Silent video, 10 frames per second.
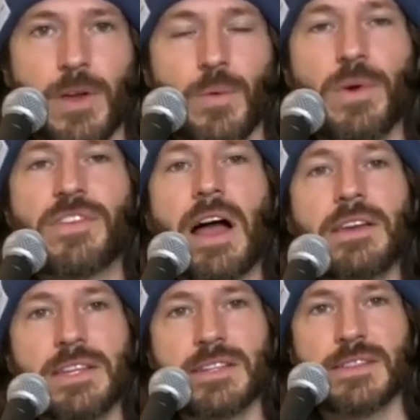We've
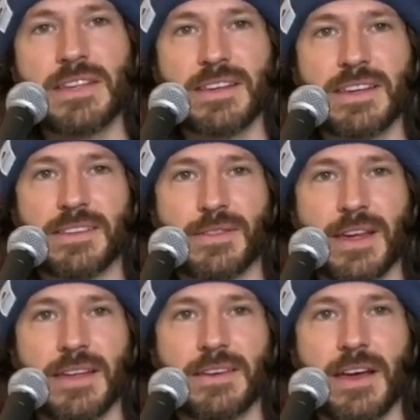gotten into thinking
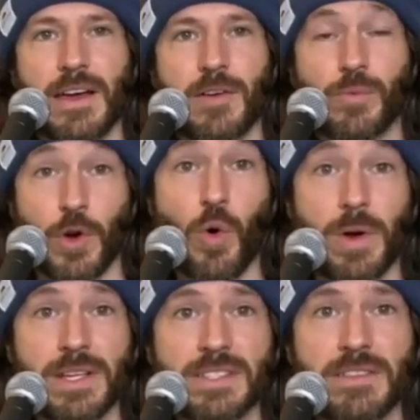that
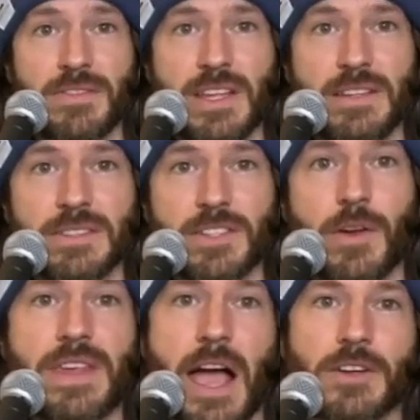recordings of things
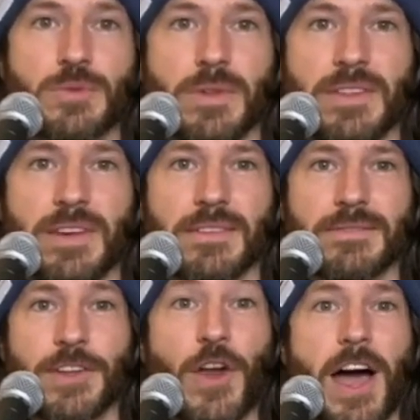are the actual thing.
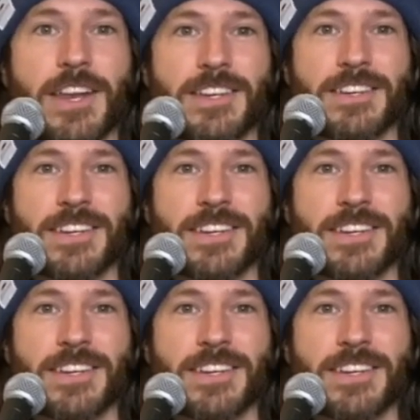They're not.